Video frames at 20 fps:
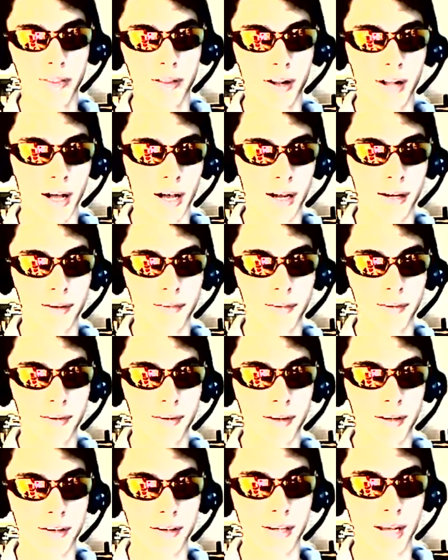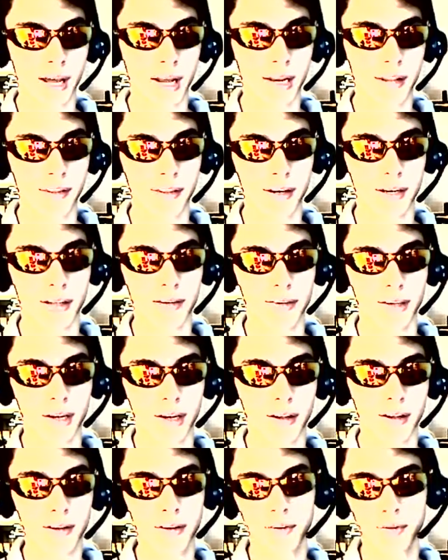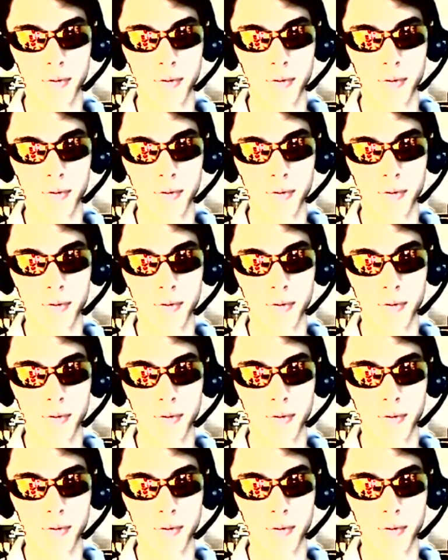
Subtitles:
the guy gives it a 10 and then he said